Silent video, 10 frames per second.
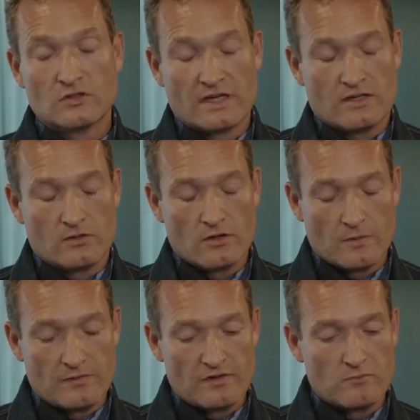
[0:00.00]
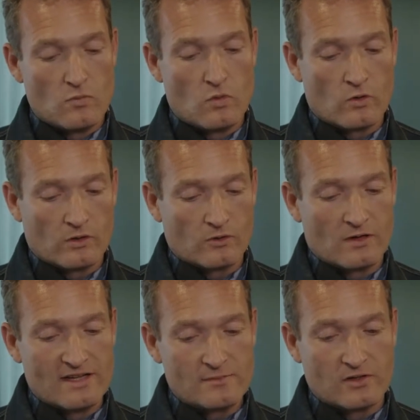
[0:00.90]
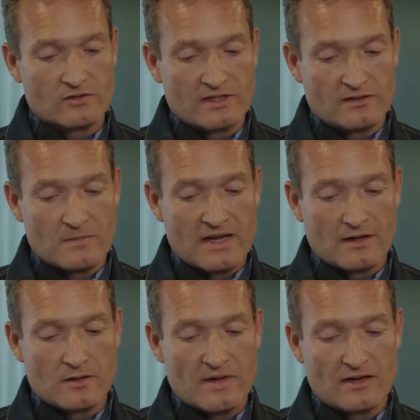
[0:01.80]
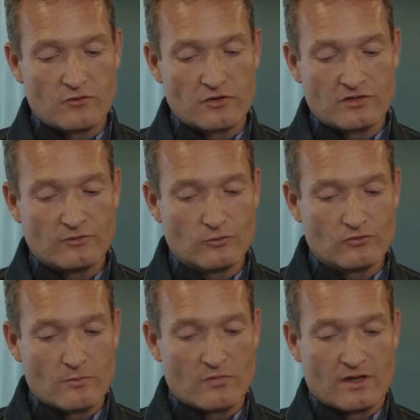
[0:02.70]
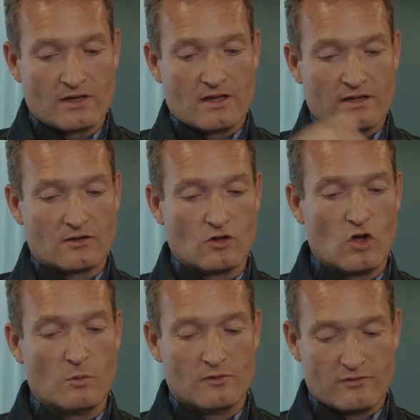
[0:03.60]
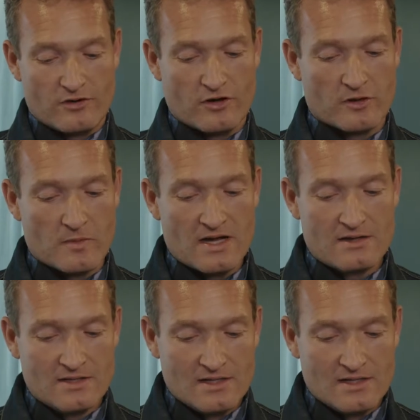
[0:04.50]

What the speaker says: I don't know if it's more or less, because you make trust into something like a global phenomenon.